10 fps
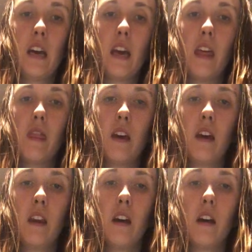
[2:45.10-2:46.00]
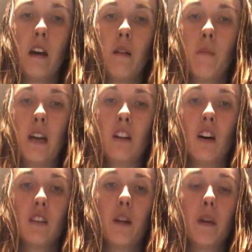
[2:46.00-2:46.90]
And then my
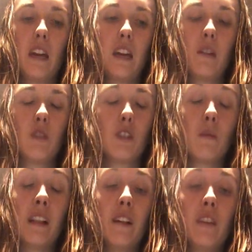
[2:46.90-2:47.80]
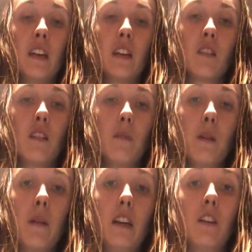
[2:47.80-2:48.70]
non-dominant hand, which is my left hand, is going to be
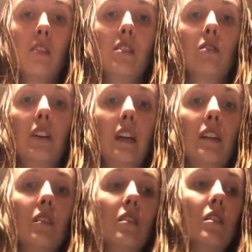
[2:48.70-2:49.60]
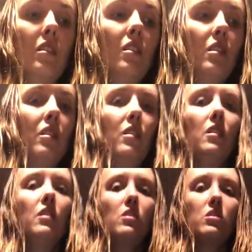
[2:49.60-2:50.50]
my non-sterile hand.
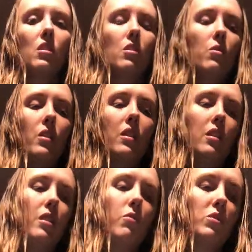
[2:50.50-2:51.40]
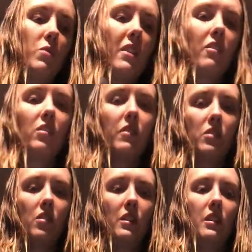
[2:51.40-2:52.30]
So once we have our gloves
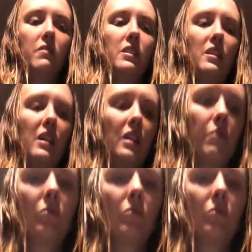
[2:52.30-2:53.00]
on and everything,